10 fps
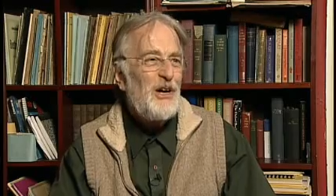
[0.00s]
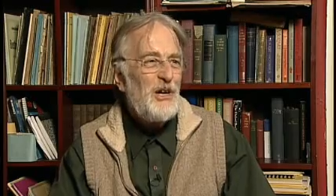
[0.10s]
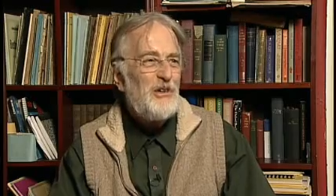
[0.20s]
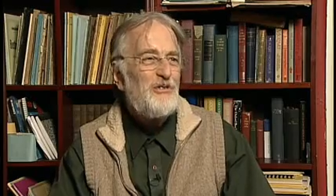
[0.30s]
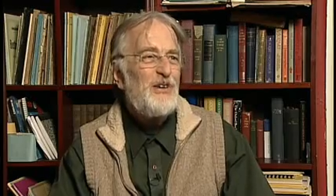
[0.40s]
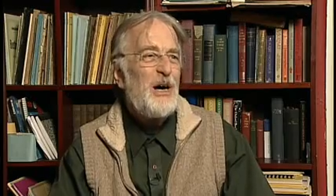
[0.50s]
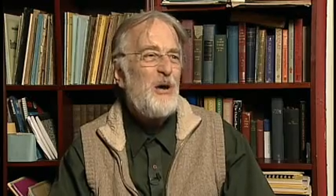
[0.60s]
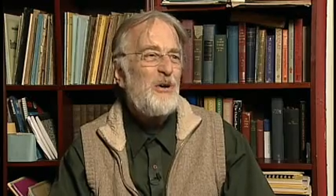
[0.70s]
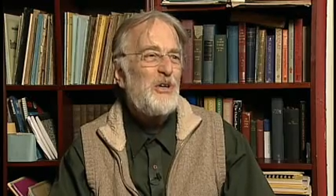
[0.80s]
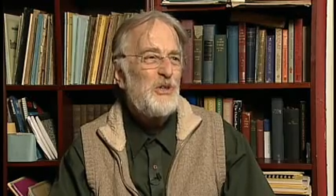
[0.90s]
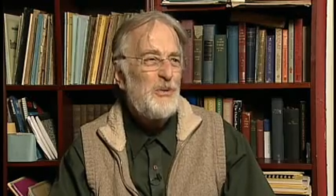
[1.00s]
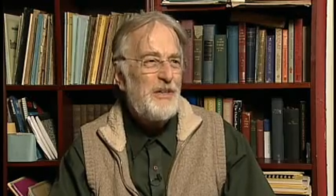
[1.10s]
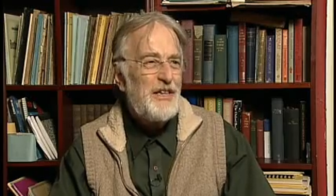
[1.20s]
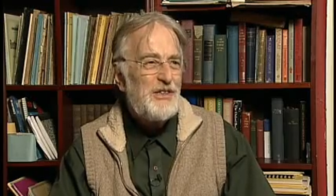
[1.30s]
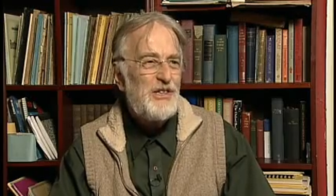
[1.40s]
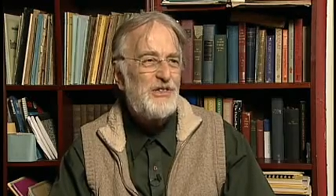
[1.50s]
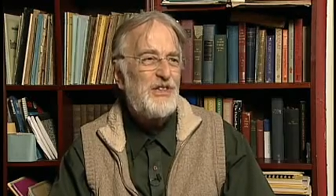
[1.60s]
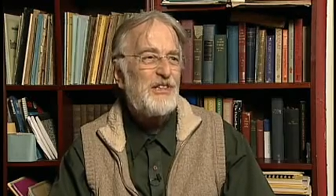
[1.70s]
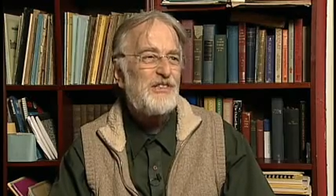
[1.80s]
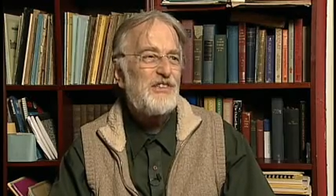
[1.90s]
of our human
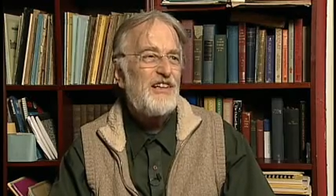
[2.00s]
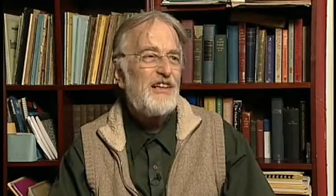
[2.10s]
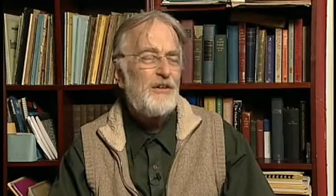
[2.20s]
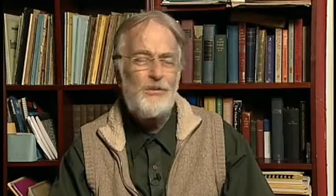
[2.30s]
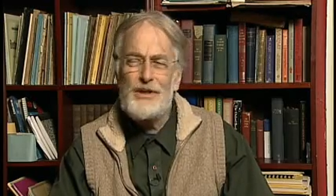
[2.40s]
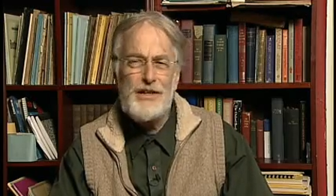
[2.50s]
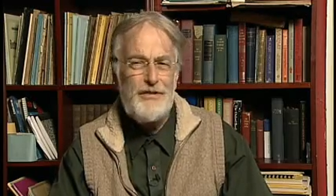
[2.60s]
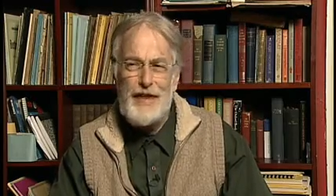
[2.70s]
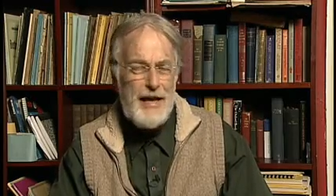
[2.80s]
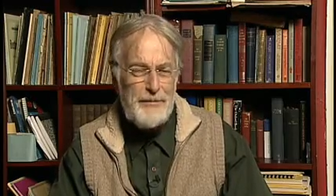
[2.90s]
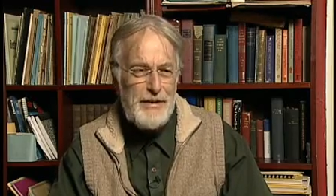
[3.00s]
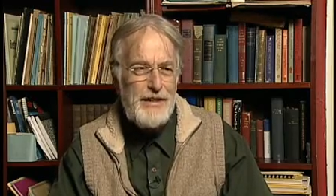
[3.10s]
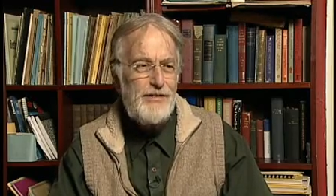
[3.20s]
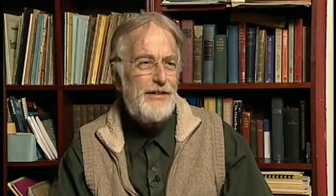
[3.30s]
existence whatever that means.